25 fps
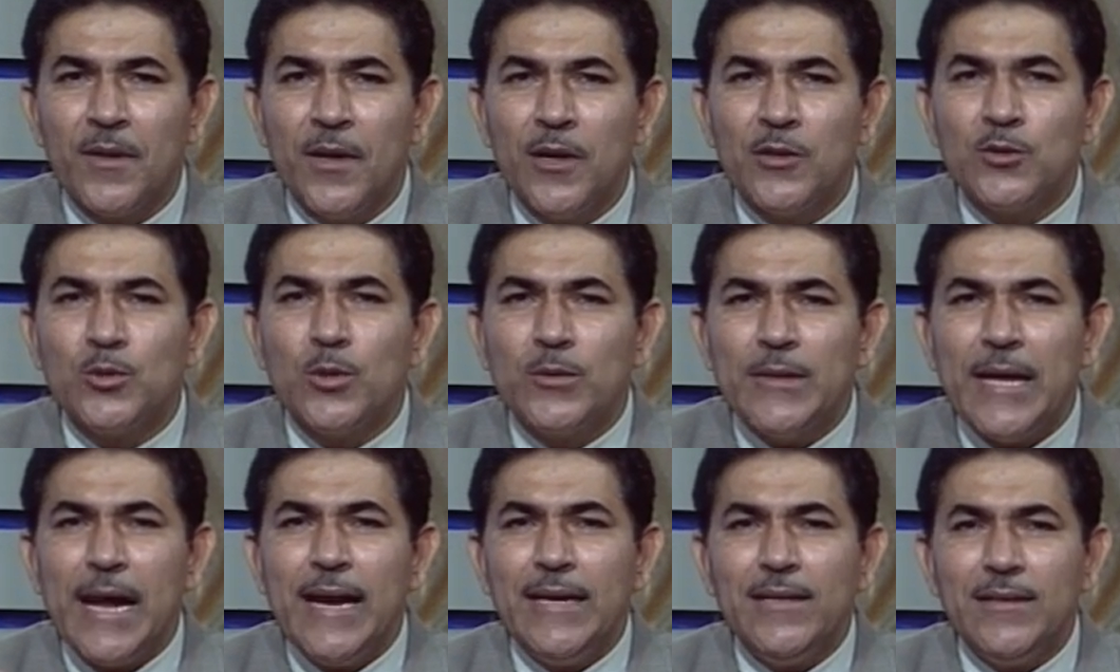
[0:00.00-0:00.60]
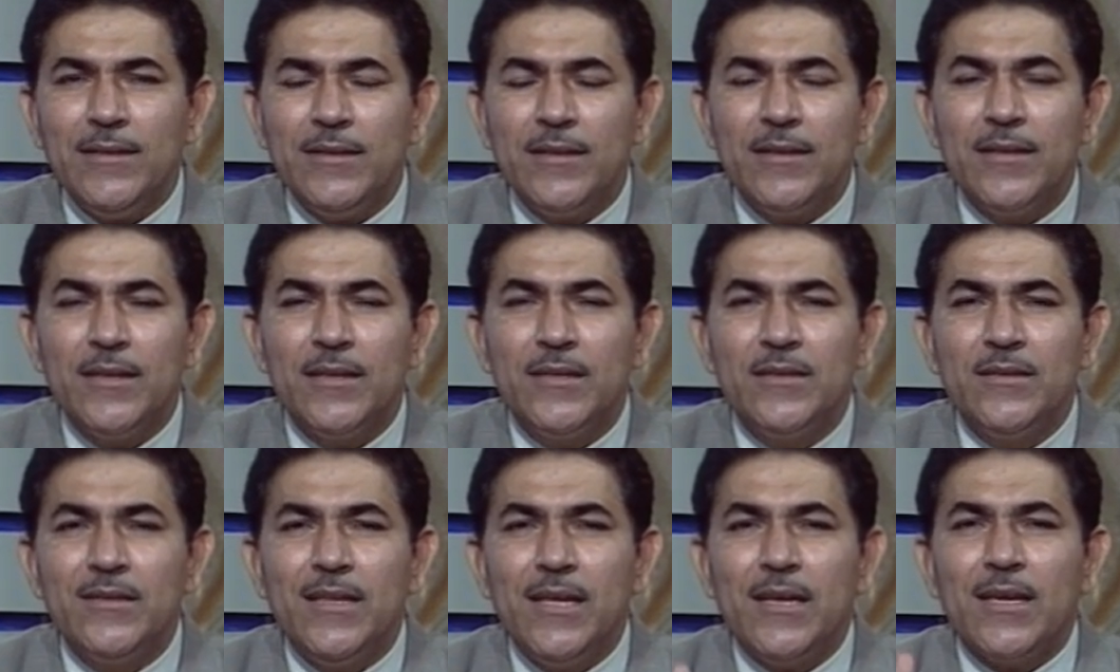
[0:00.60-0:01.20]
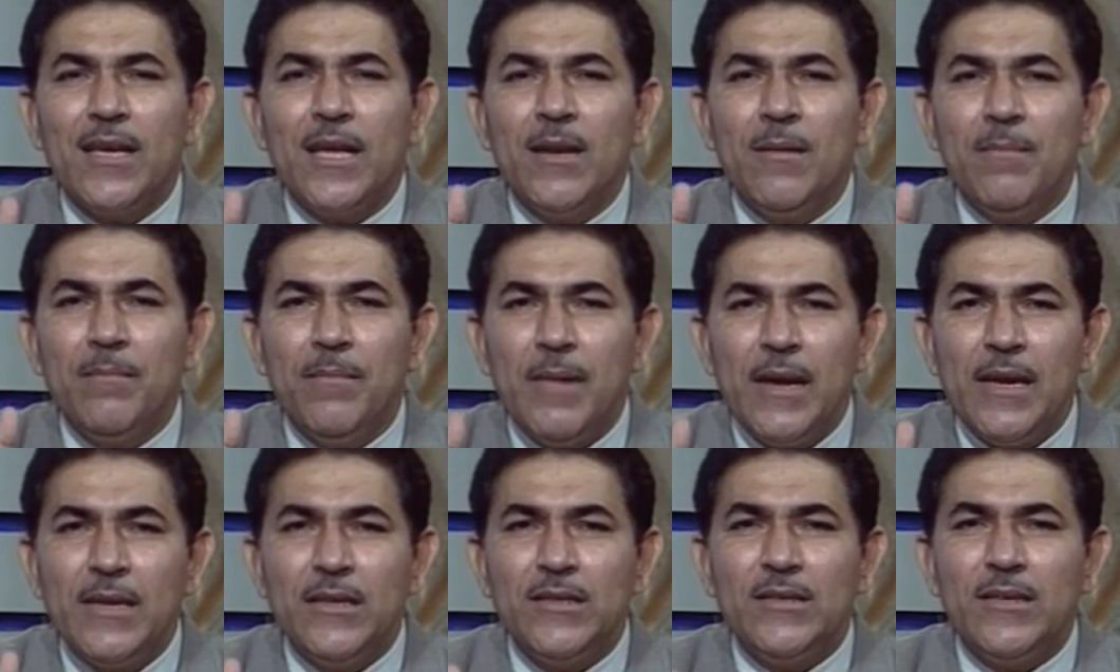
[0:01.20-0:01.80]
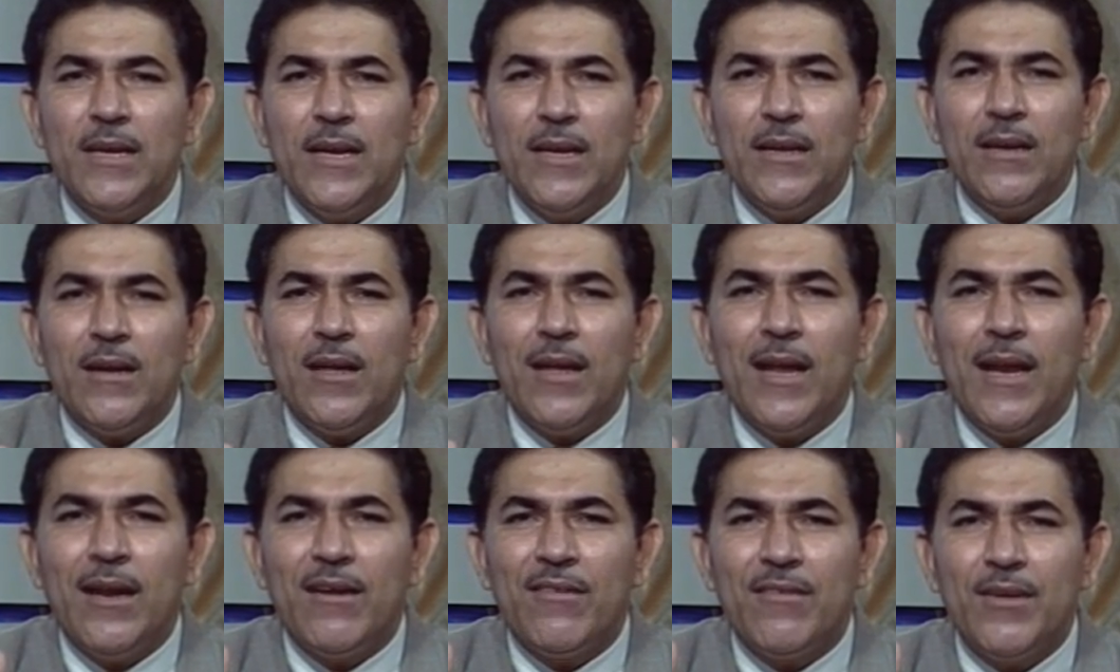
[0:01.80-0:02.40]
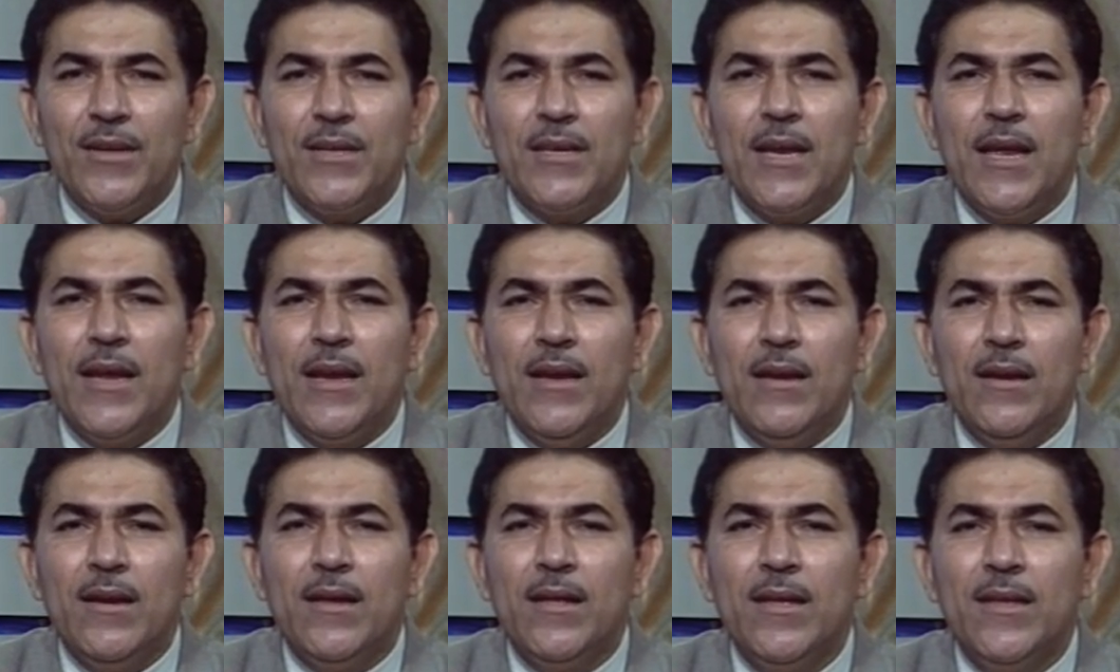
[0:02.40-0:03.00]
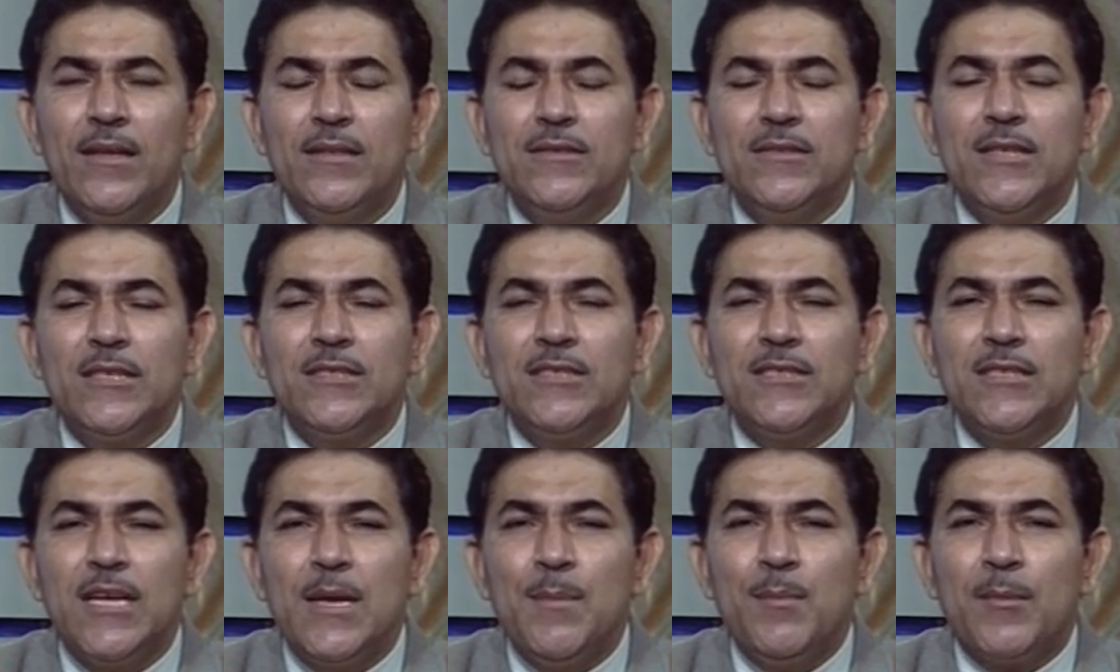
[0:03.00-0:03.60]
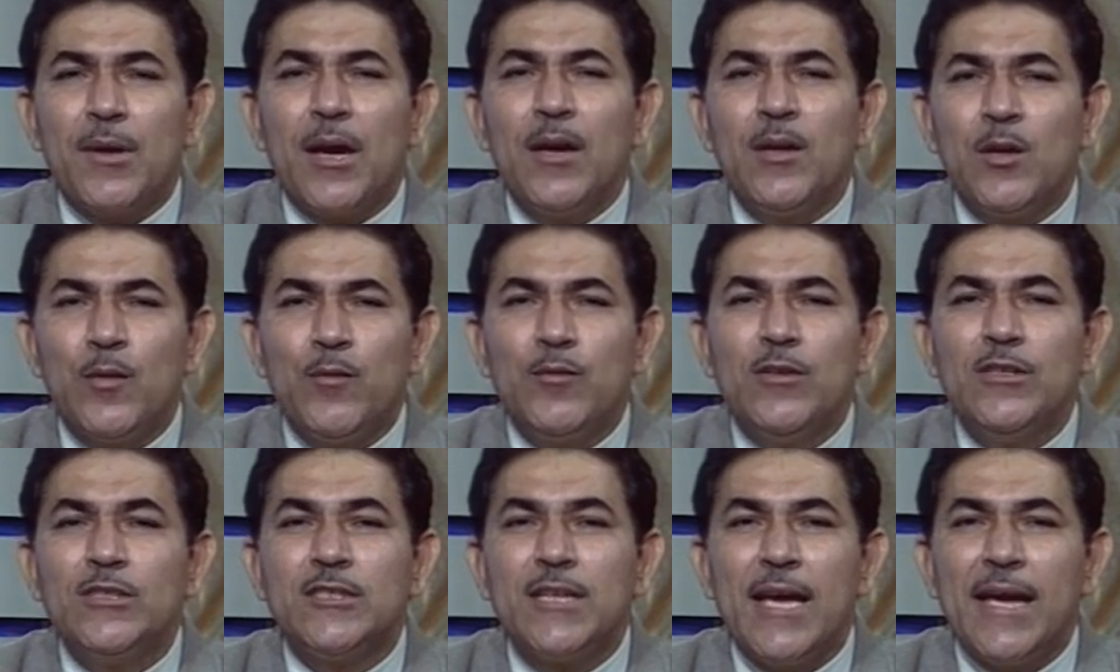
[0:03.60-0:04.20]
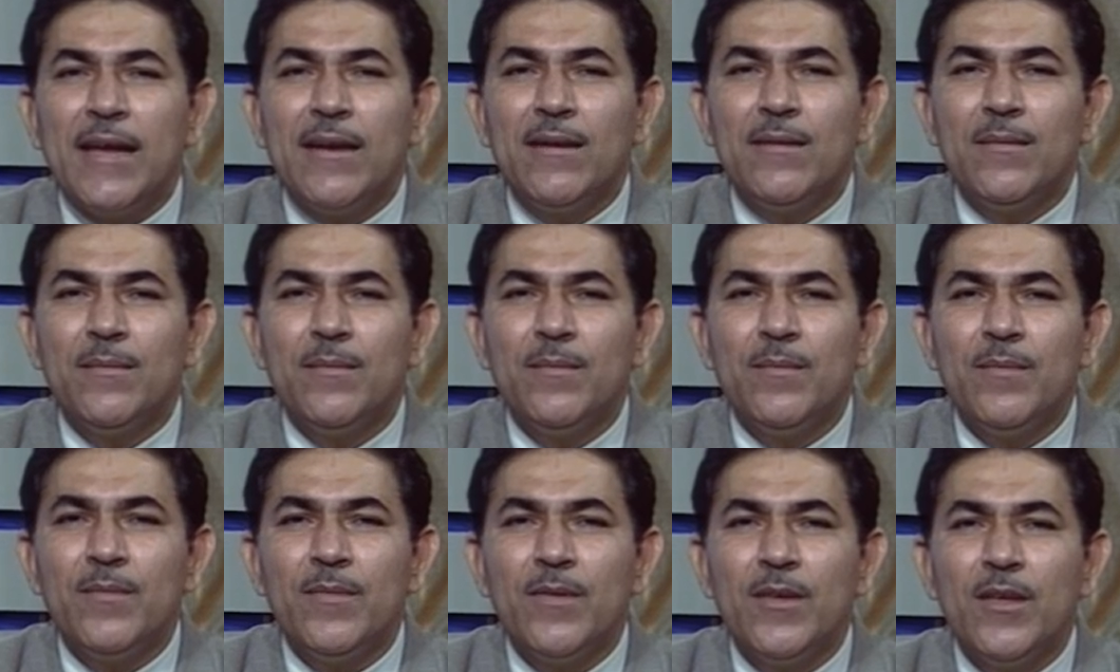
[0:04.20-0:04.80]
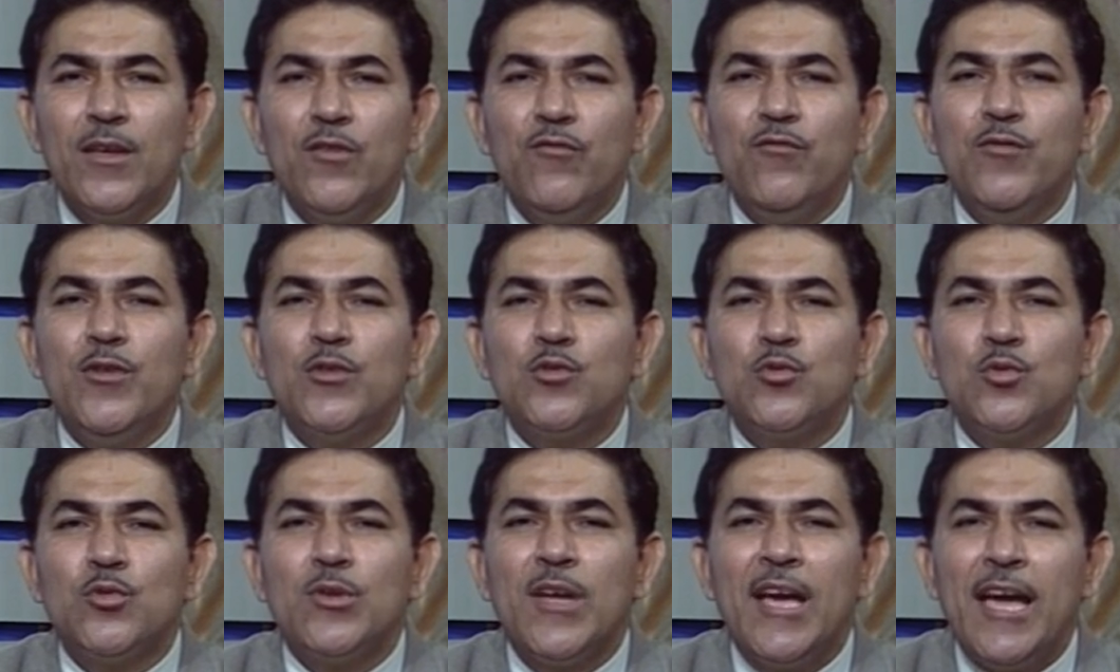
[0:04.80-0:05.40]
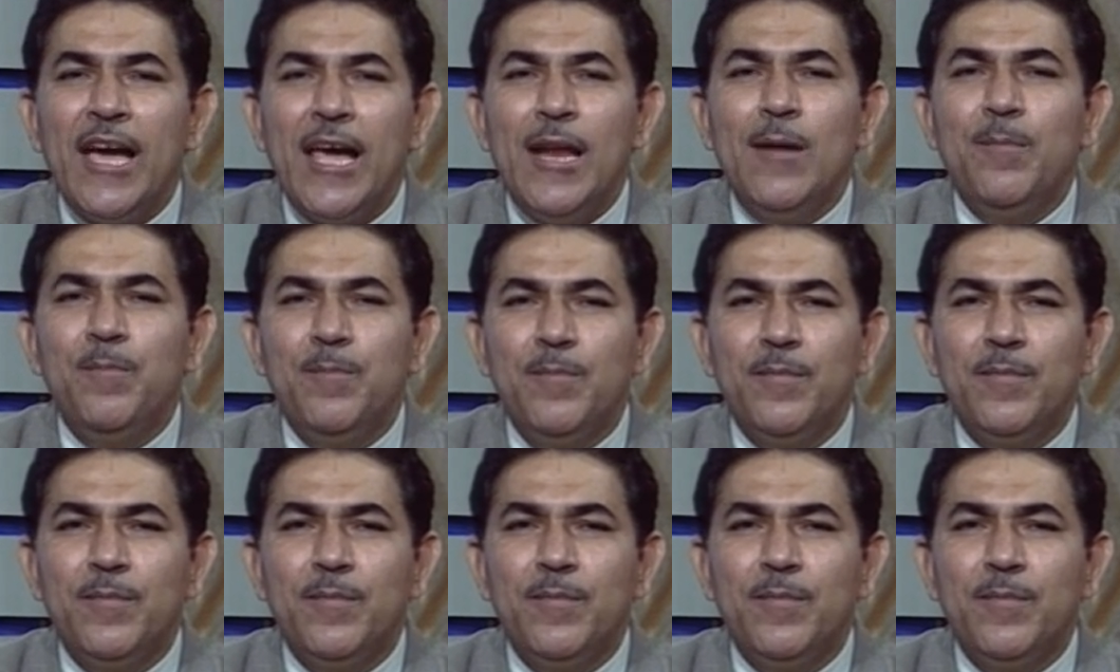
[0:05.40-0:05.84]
so that they can maintain and retain the same kind of design which would help